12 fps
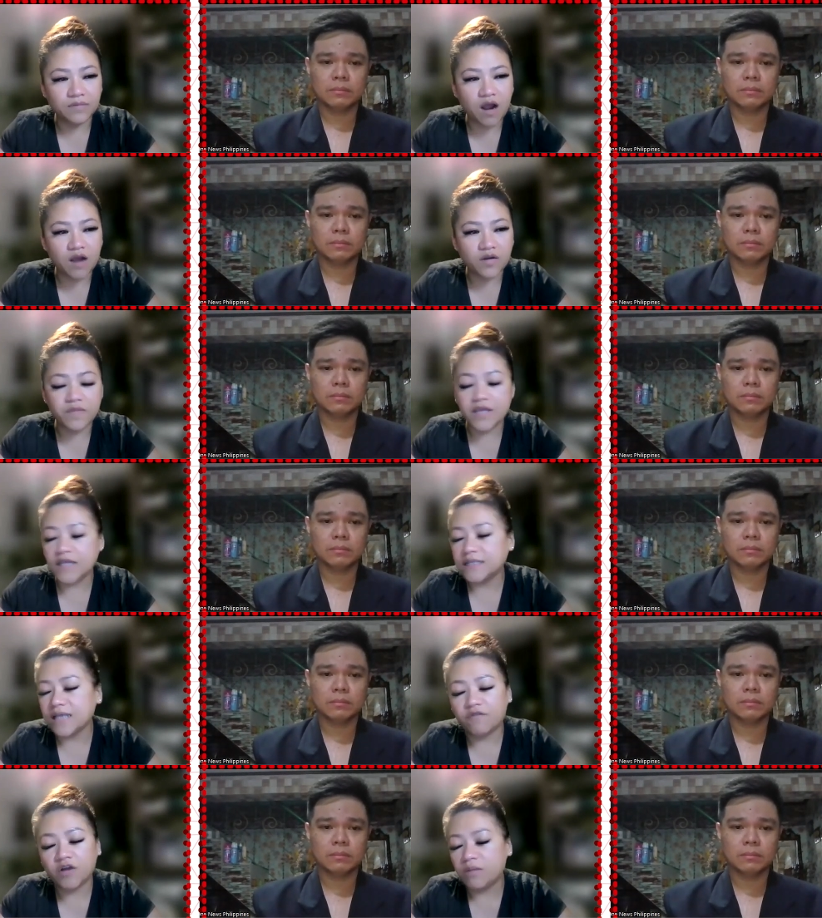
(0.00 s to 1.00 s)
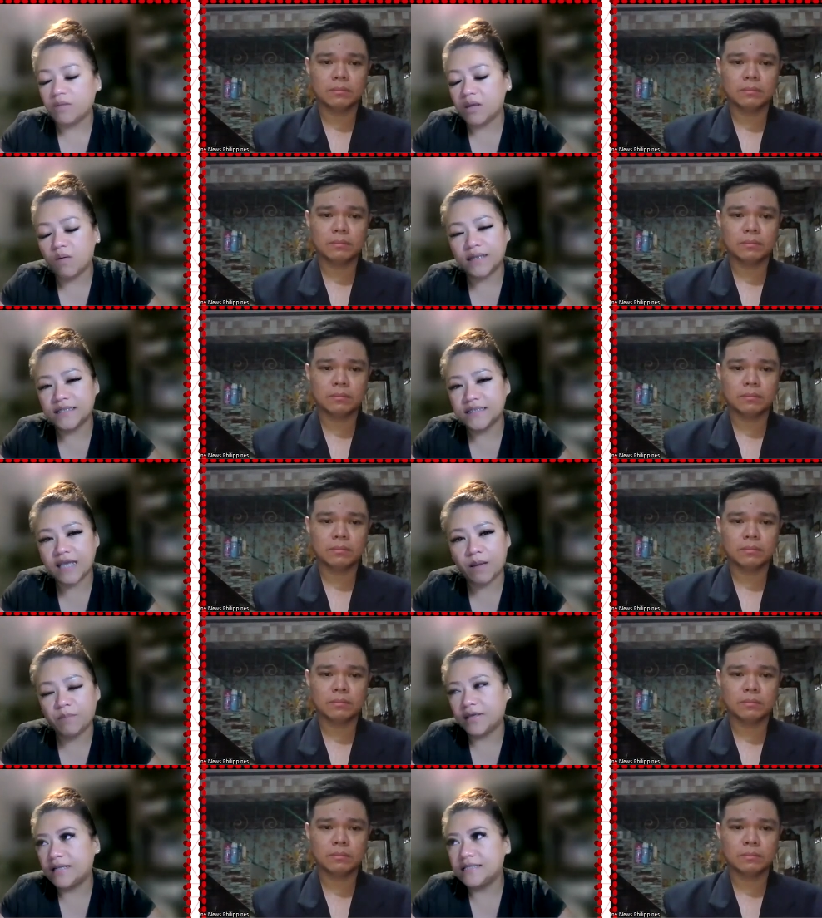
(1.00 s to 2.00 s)
Speaker 1: I don't think it's ever going to be quite the
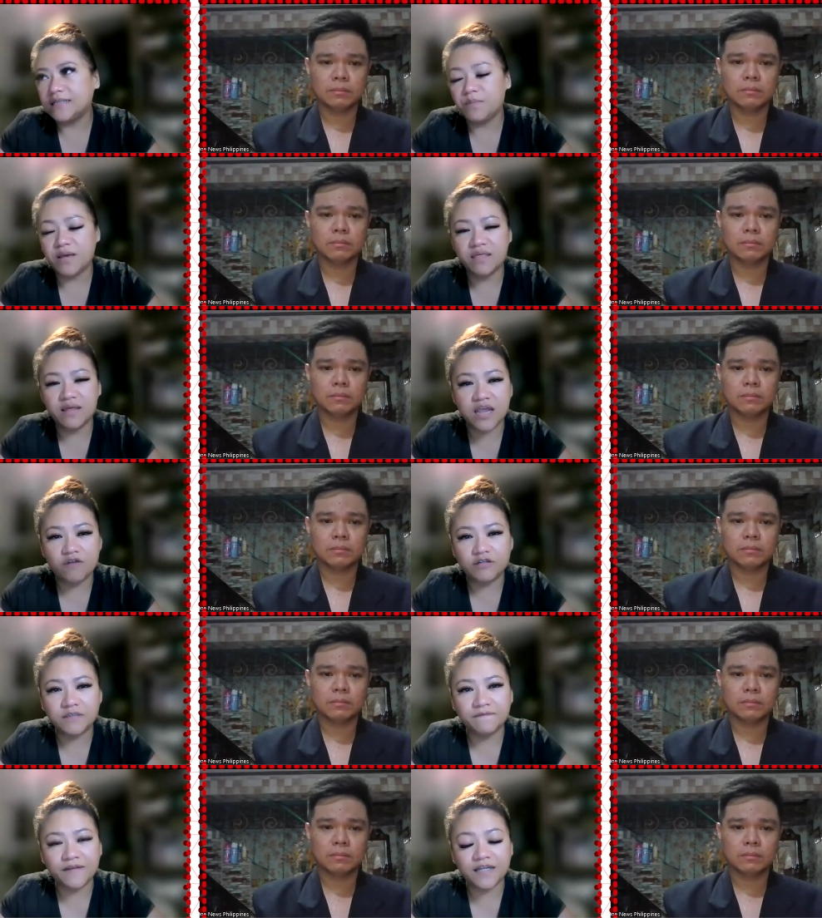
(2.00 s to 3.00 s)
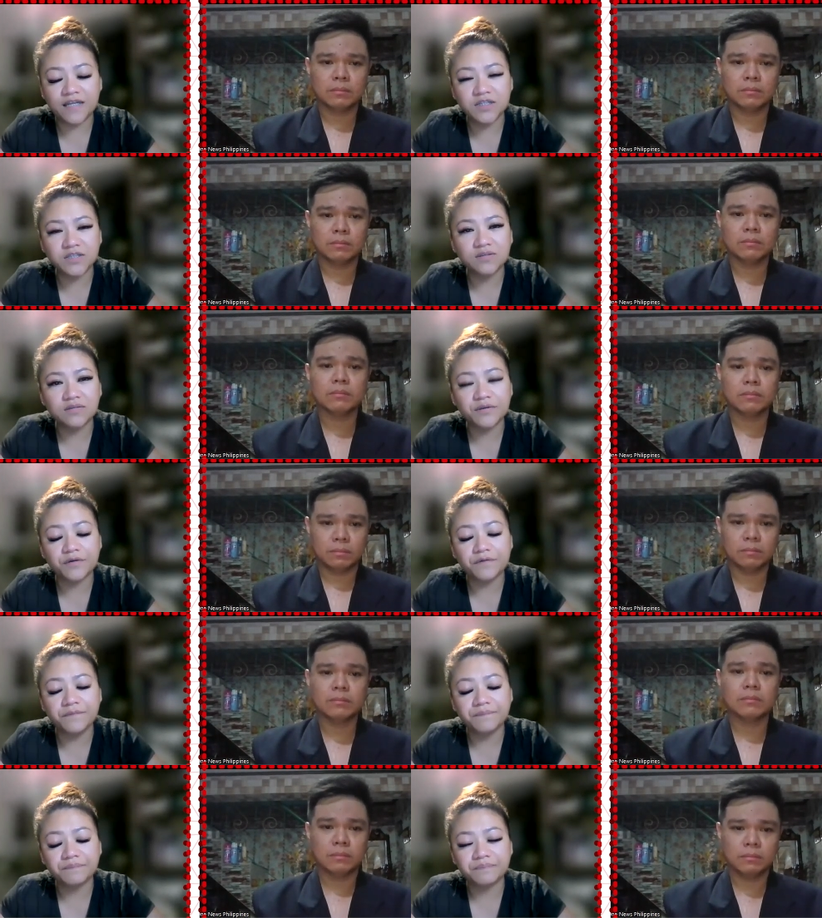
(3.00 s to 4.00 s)
same. The Elizabethan era is finished, so.
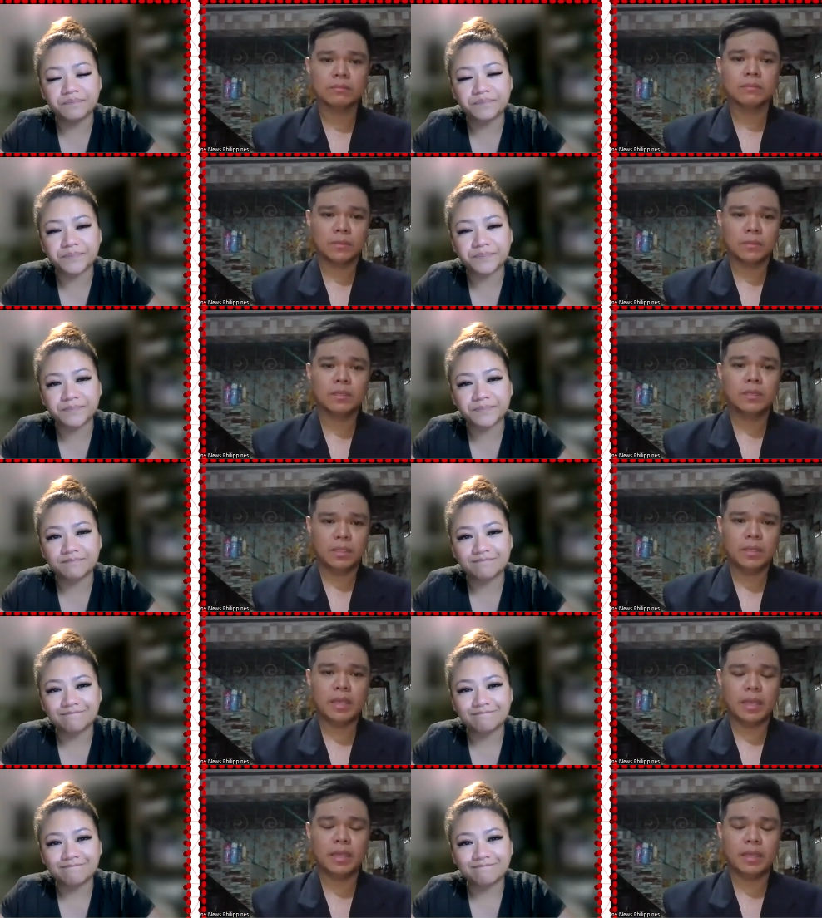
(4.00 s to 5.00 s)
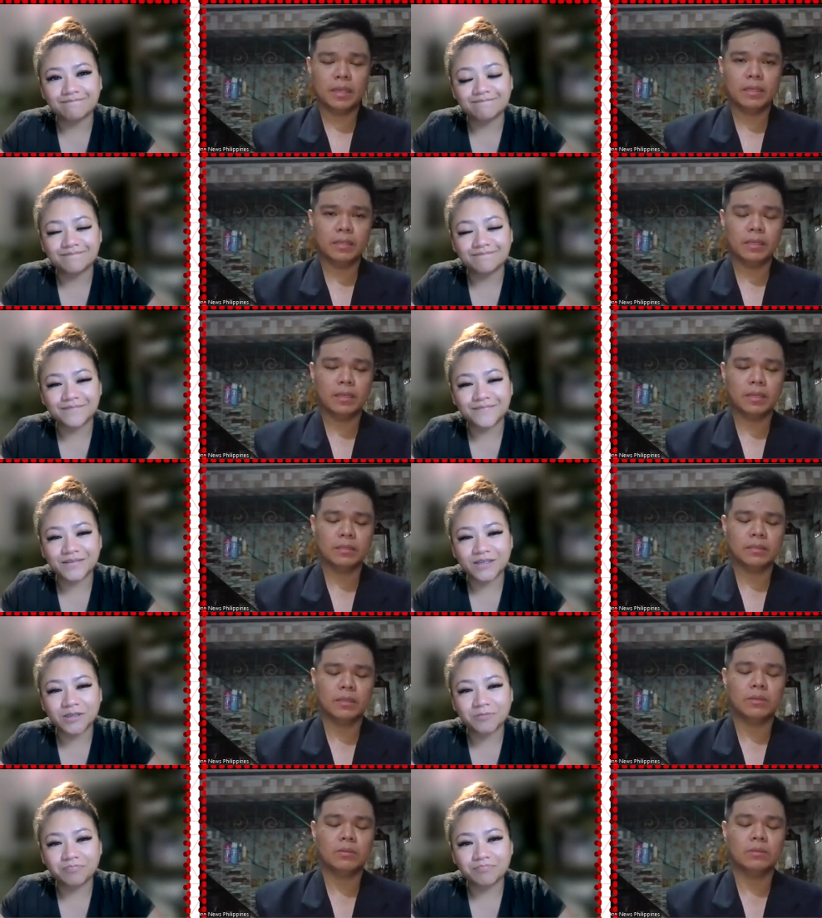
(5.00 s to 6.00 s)
Speaker 2: Yeah, yeah.
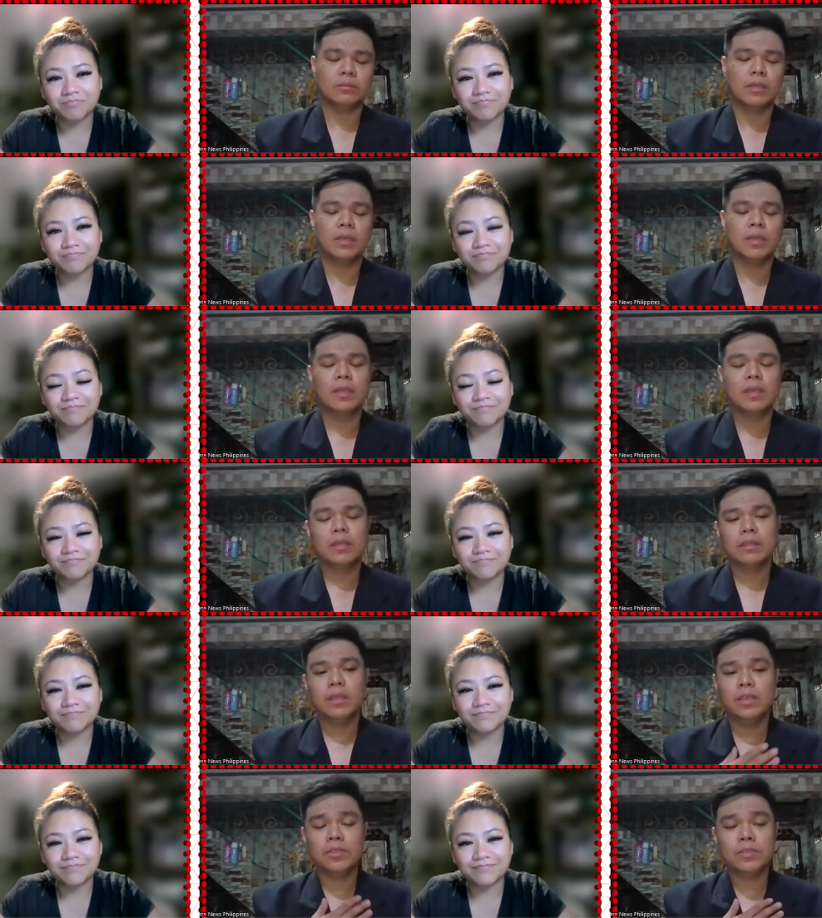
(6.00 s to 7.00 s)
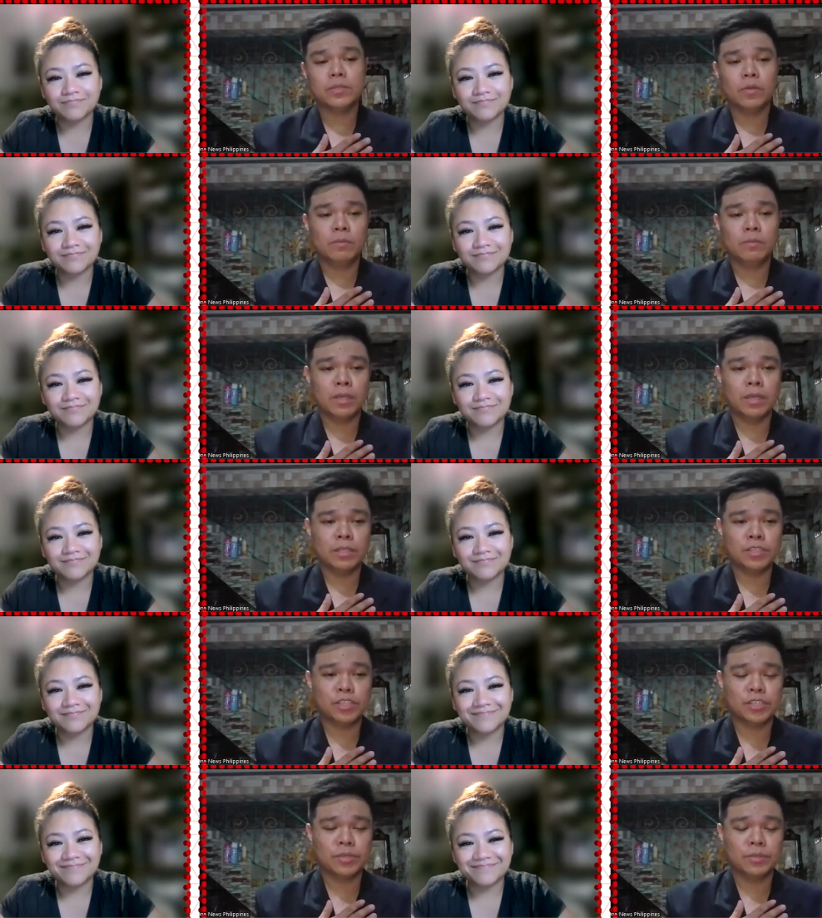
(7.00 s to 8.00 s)
Thank you so
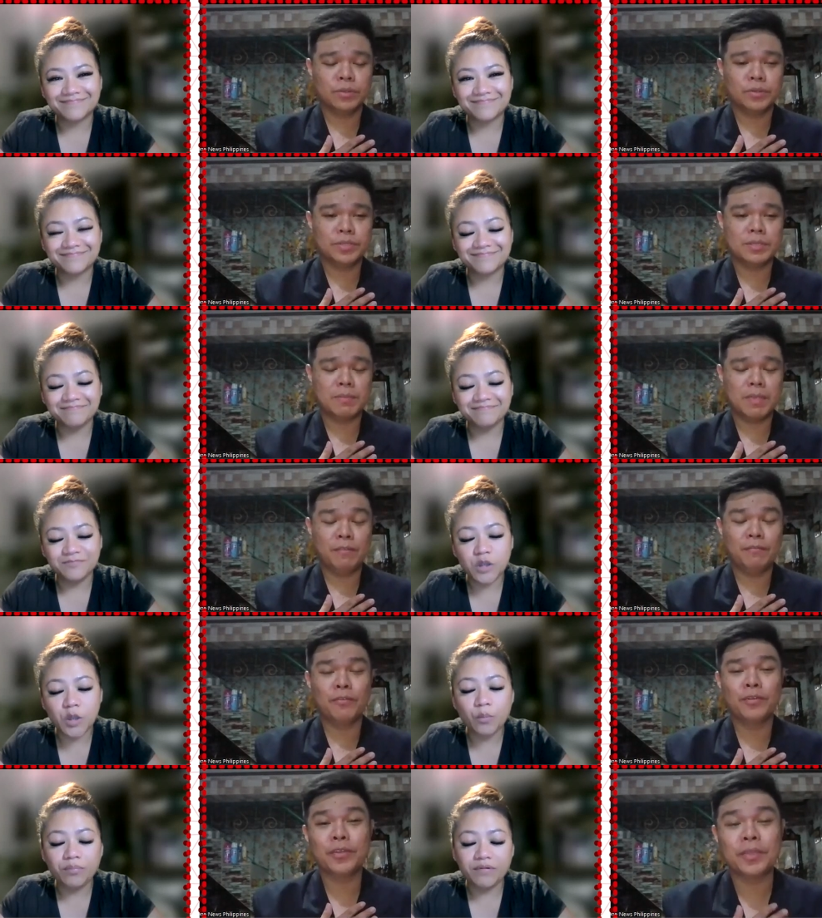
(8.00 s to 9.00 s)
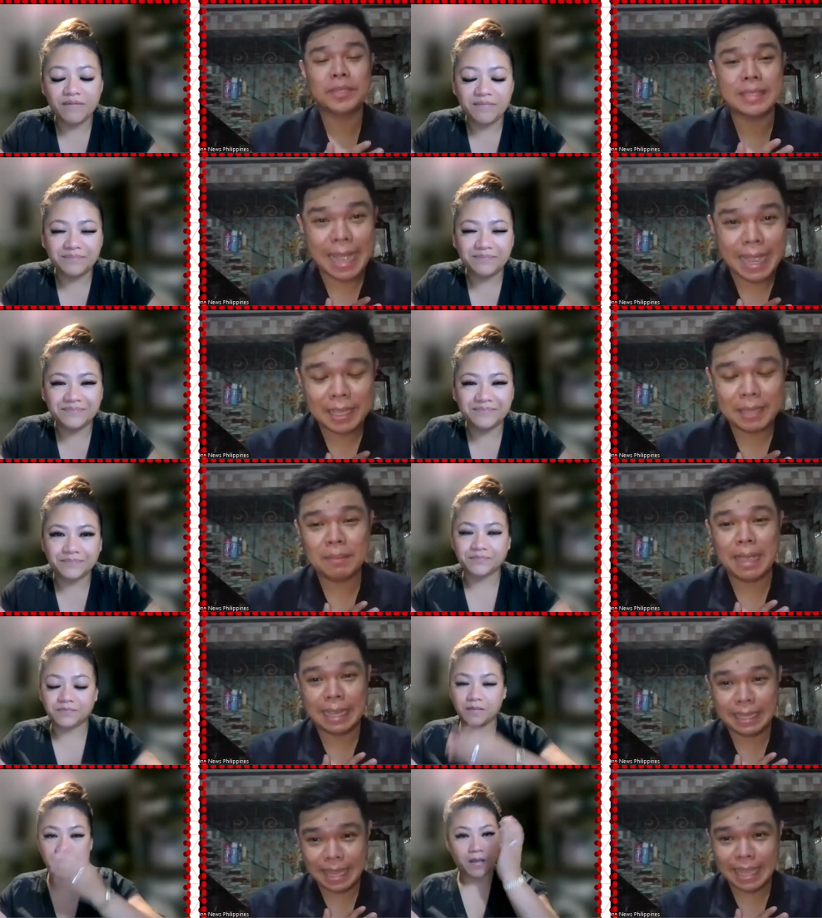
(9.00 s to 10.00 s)
much, Nurse May no. for your time
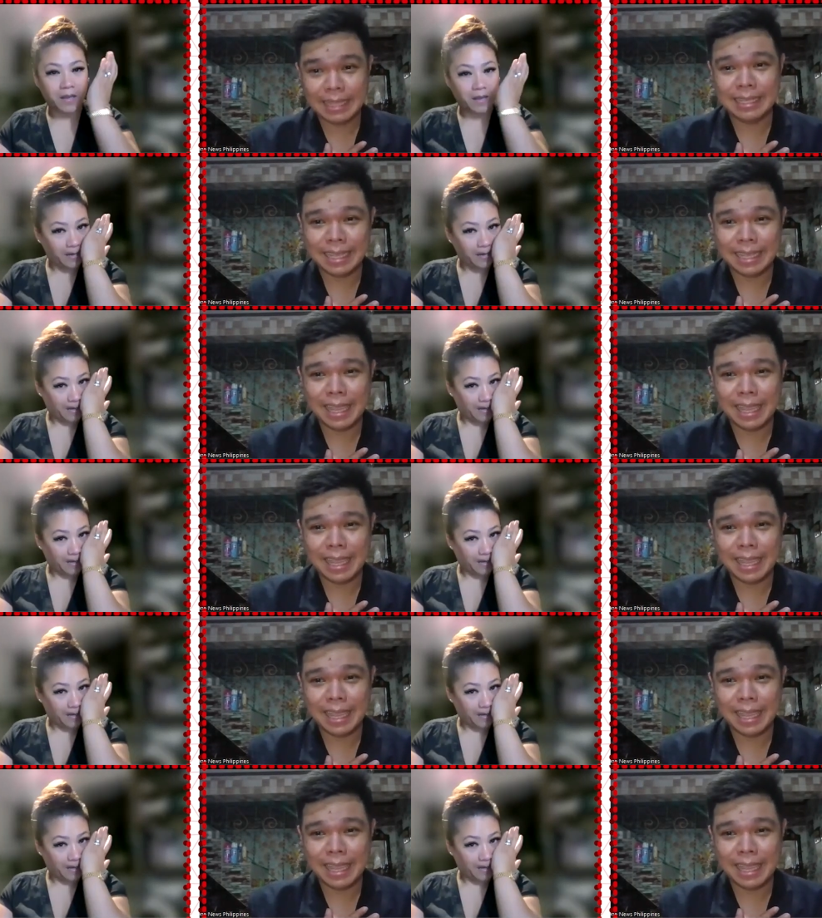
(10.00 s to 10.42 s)
again and